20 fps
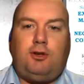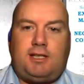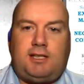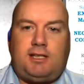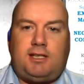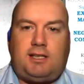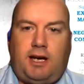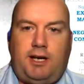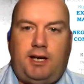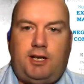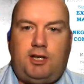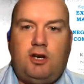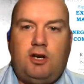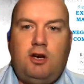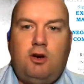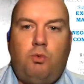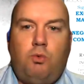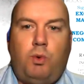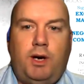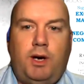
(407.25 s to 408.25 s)
stage
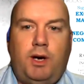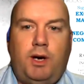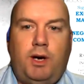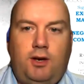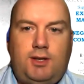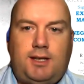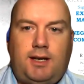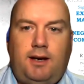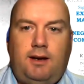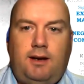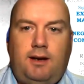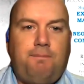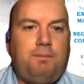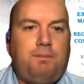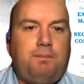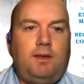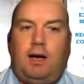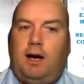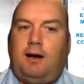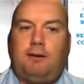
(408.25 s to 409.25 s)
where you say,
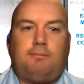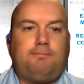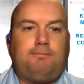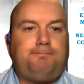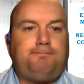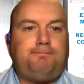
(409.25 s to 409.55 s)
no,